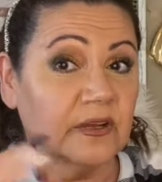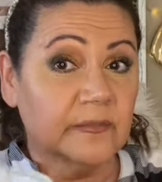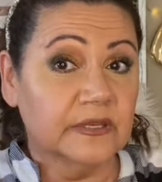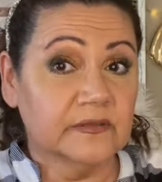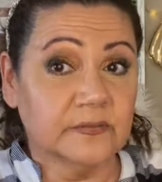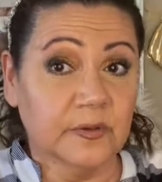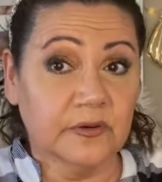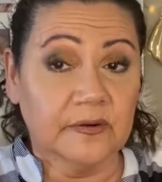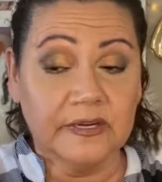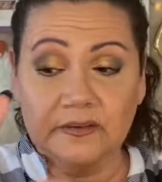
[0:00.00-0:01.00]
I mean, you just put
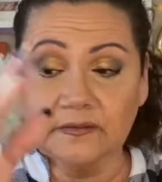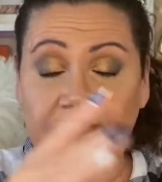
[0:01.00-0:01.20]
it on your...